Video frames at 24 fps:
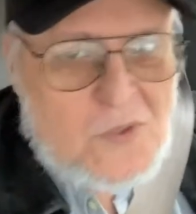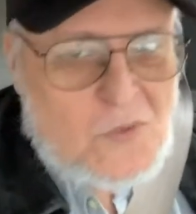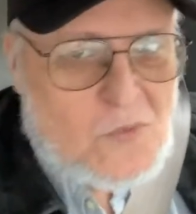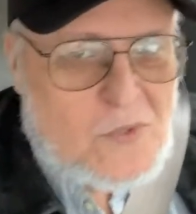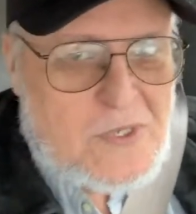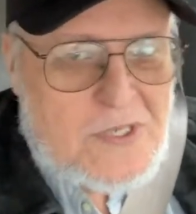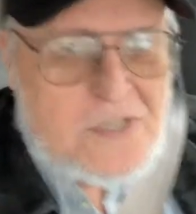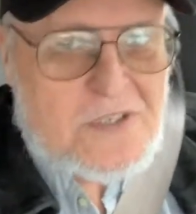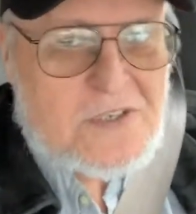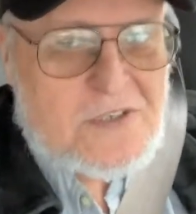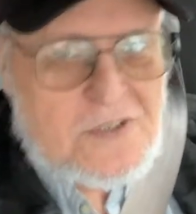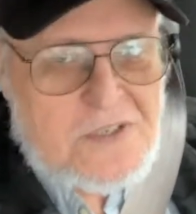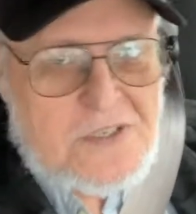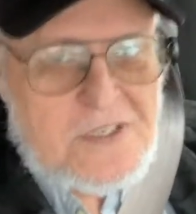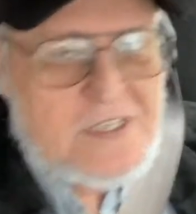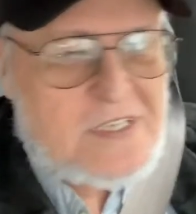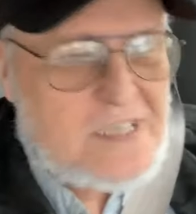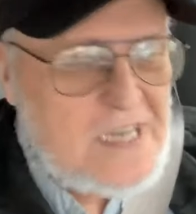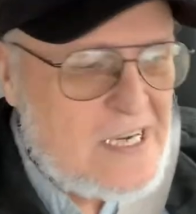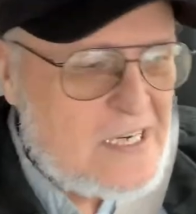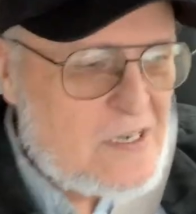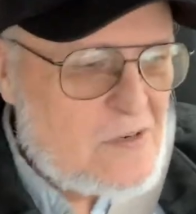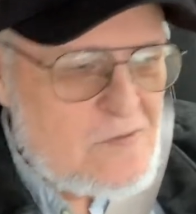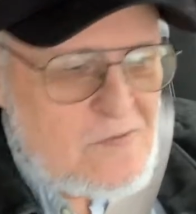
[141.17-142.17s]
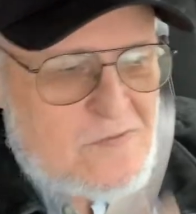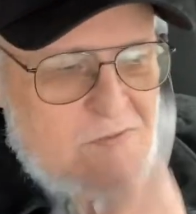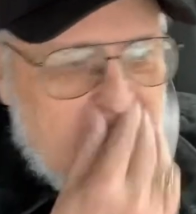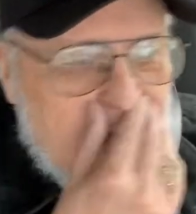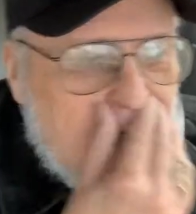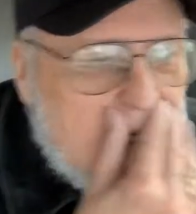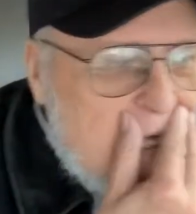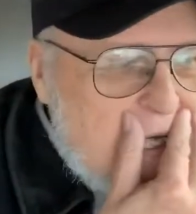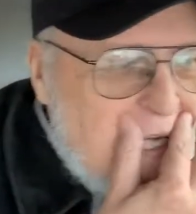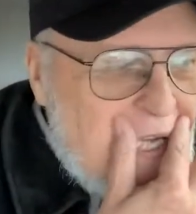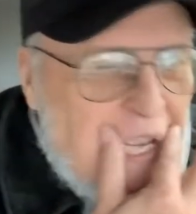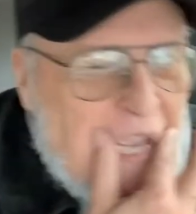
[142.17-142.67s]
the whiskers, and I don't
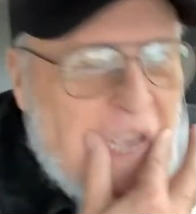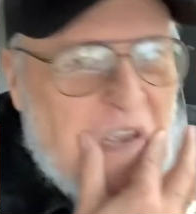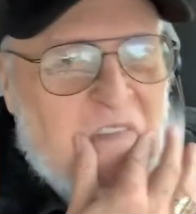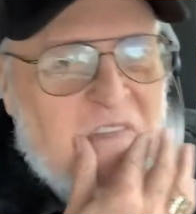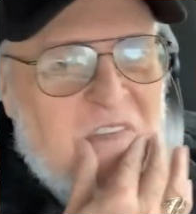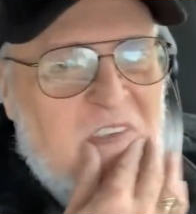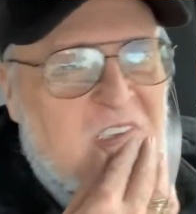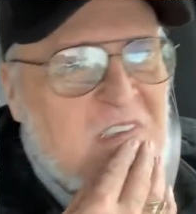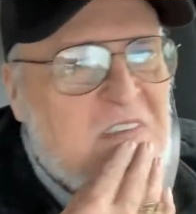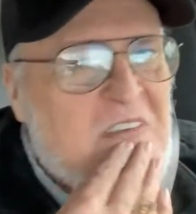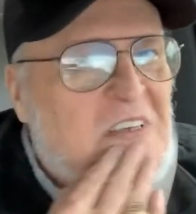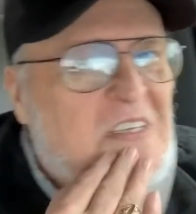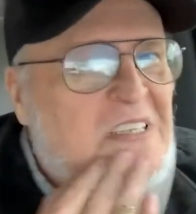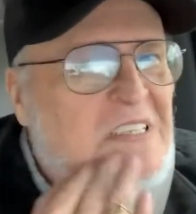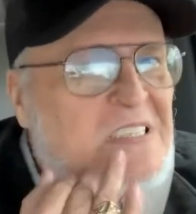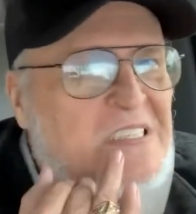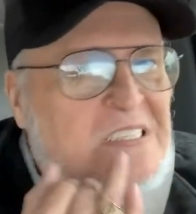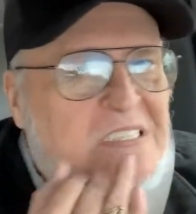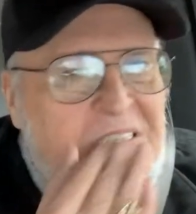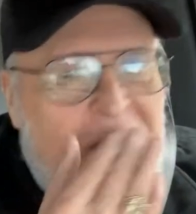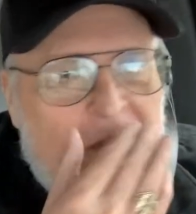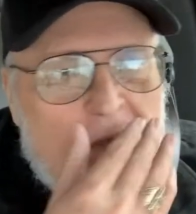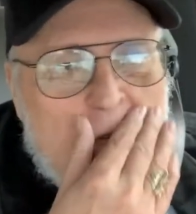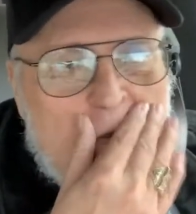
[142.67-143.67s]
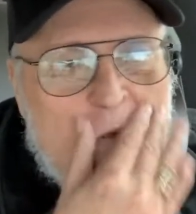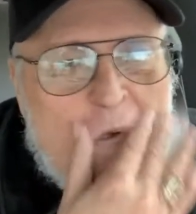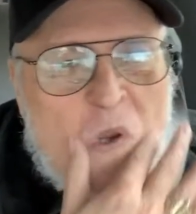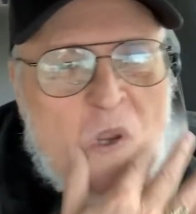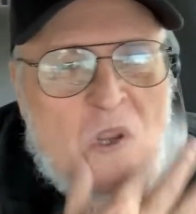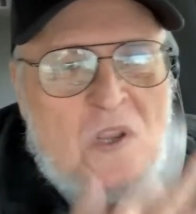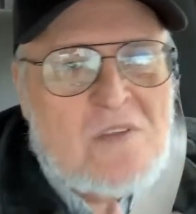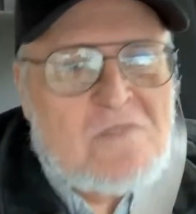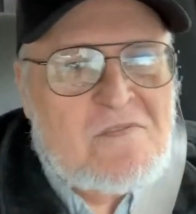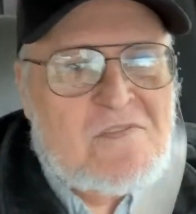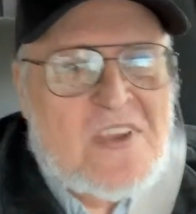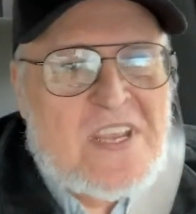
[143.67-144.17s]
feel like having
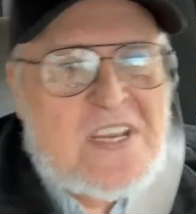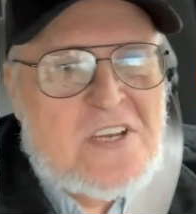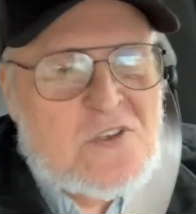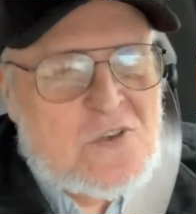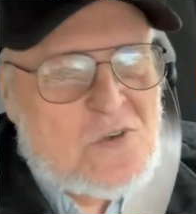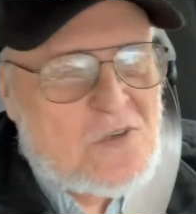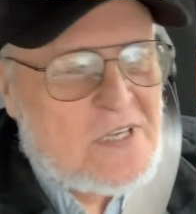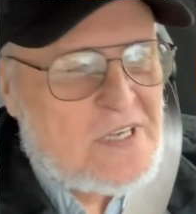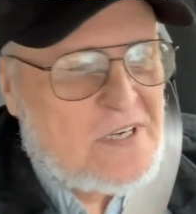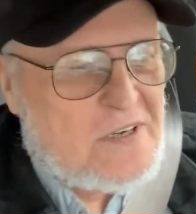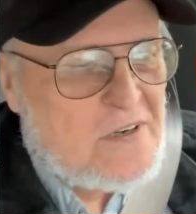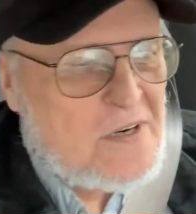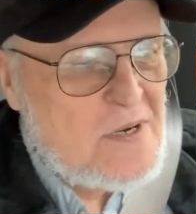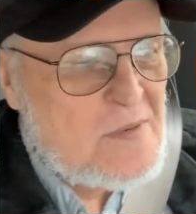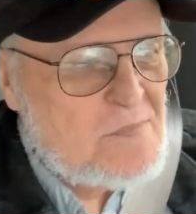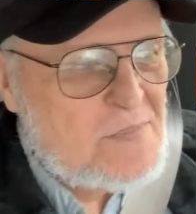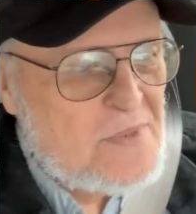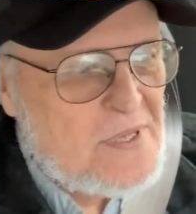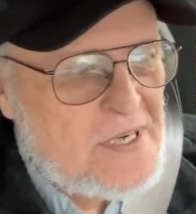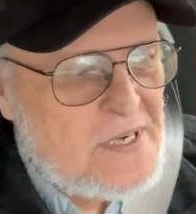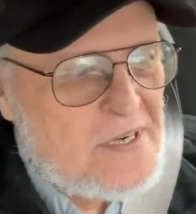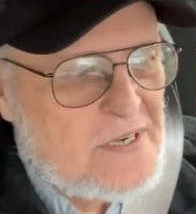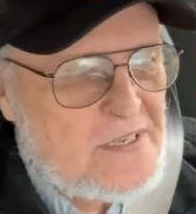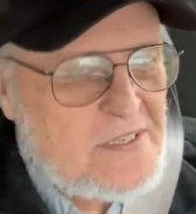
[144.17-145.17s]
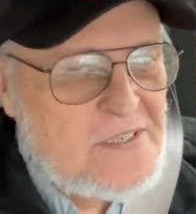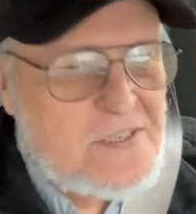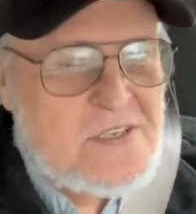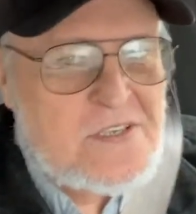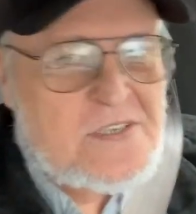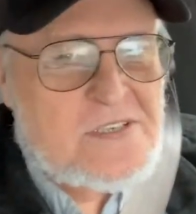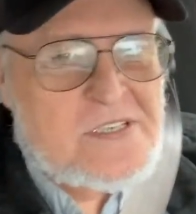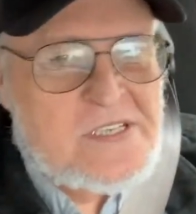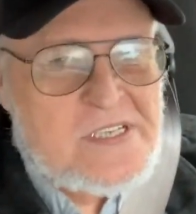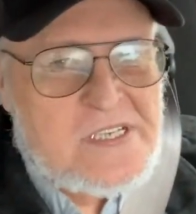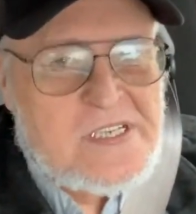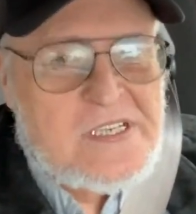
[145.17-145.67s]
facial hair up there.
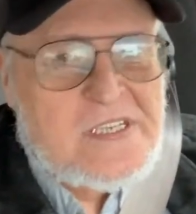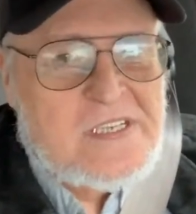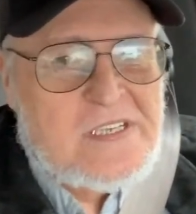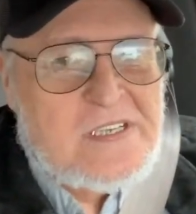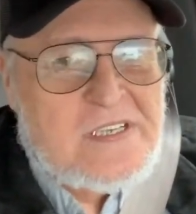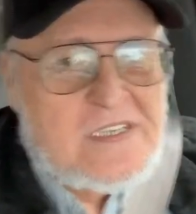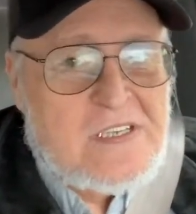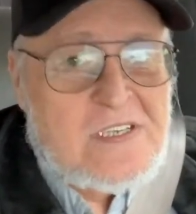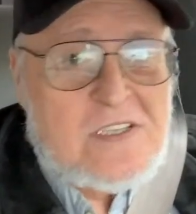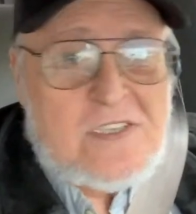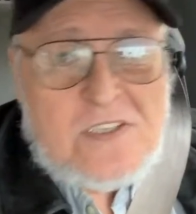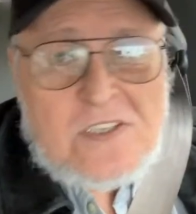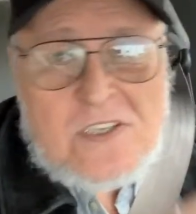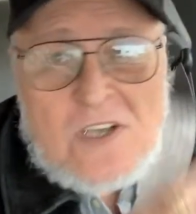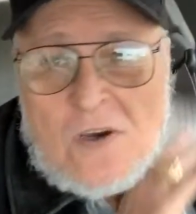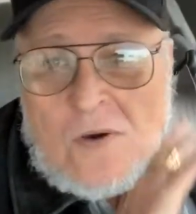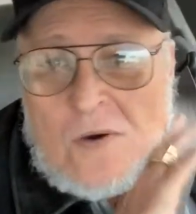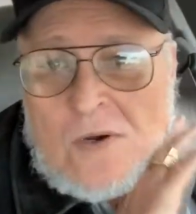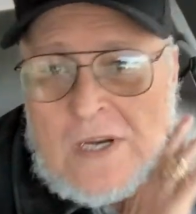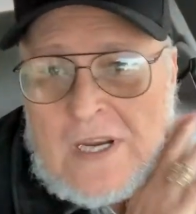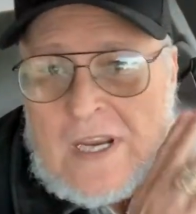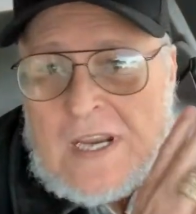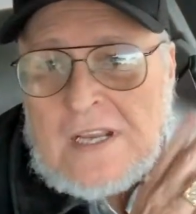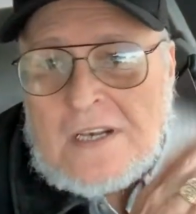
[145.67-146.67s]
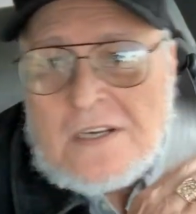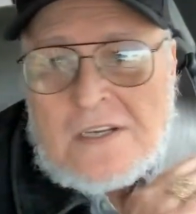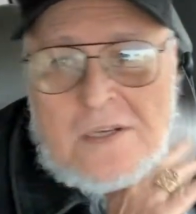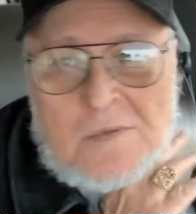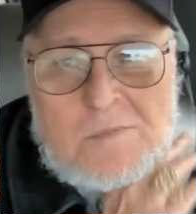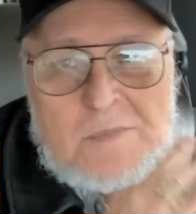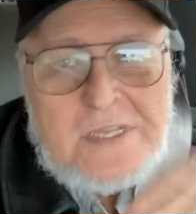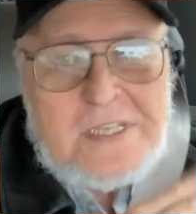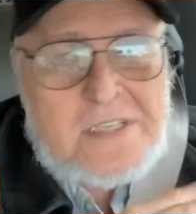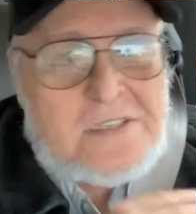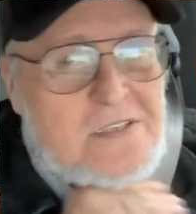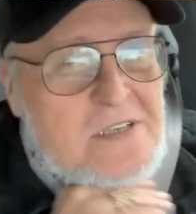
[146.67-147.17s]
So I got a
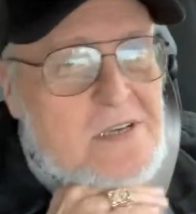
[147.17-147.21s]
little bit of